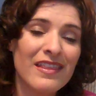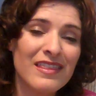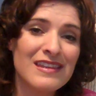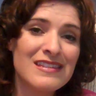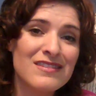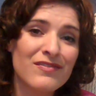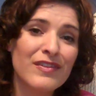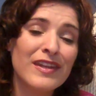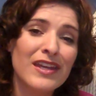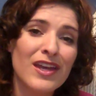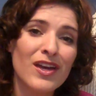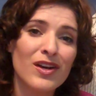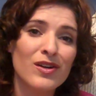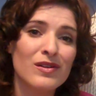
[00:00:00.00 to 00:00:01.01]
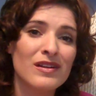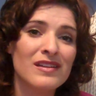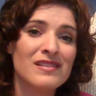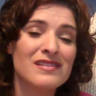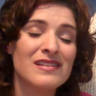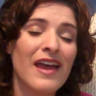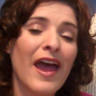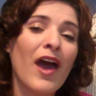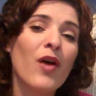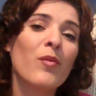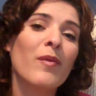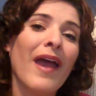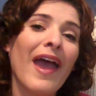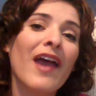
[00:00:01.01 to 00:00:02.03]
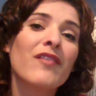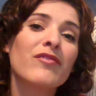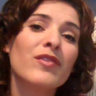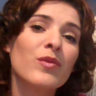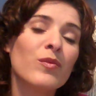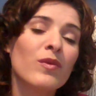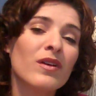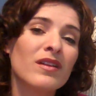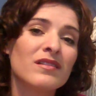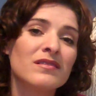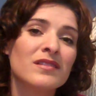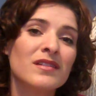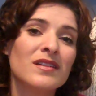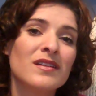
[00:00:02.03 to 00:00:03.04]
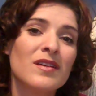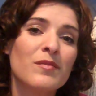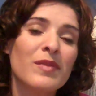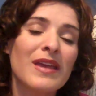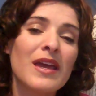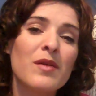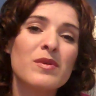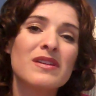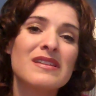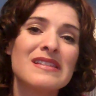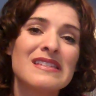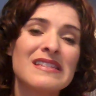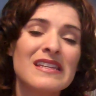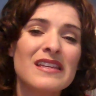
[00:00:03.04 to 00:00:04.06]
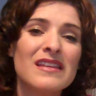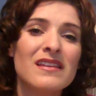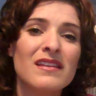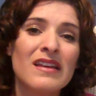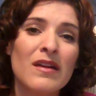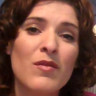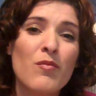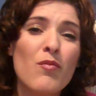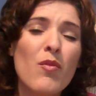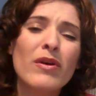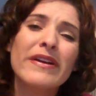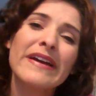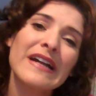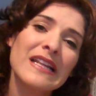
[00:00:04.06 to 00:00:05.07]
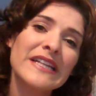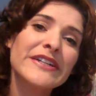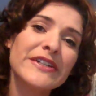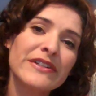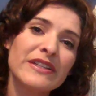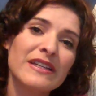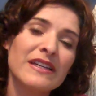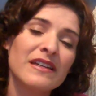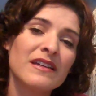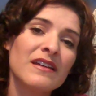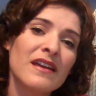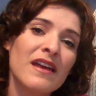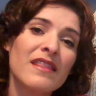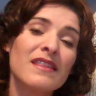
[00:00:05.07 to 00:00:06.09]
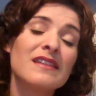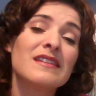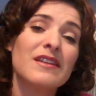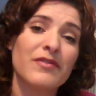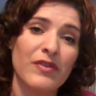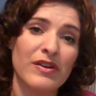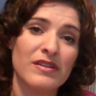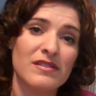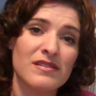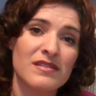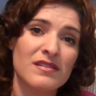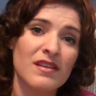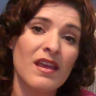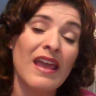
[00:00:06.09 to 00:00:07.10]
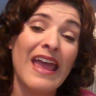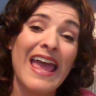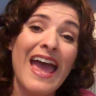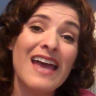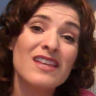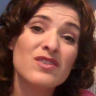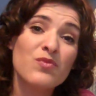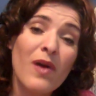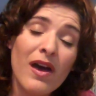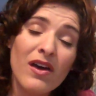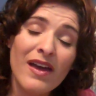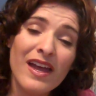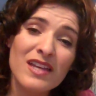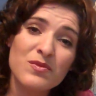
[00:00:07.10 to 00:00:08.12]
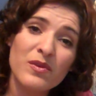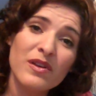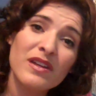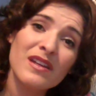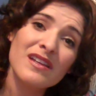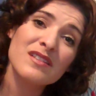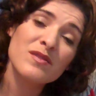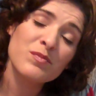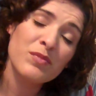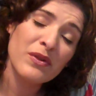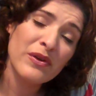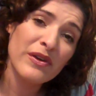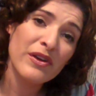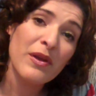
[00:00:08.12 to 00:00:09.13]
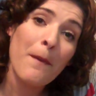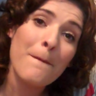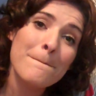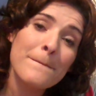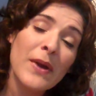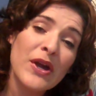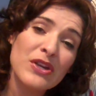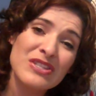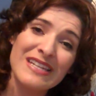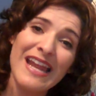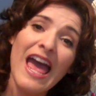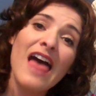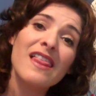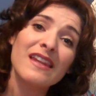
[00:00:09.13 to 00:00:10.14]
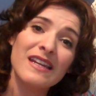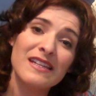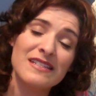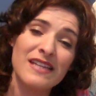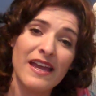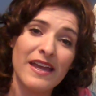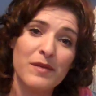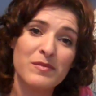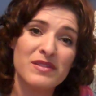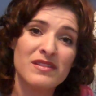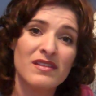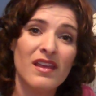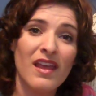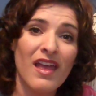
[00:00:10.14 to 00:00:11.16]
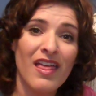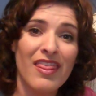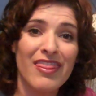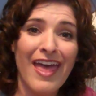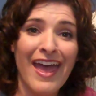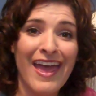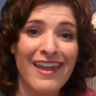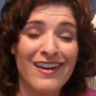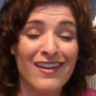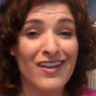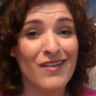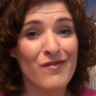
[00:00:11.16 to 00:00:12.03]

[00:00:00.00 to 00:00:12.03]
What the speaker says: this video is to help everyone be able to see more clearly the difference, as well as we're going to explore personality types that